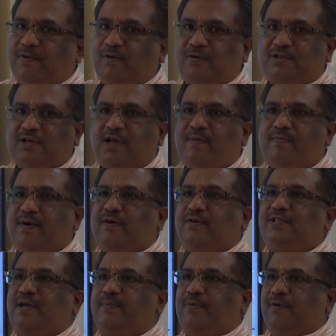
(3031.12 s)
glows because
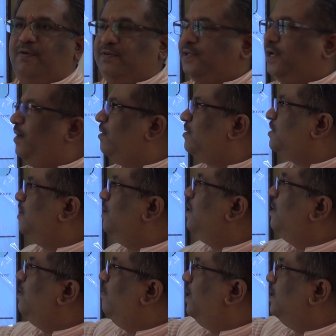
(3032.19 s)
they produce ions,
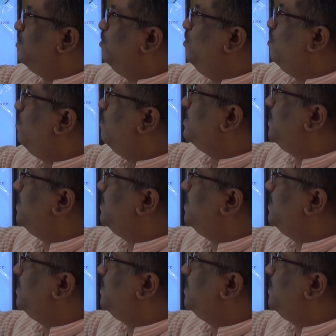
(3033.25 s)
whereas glucose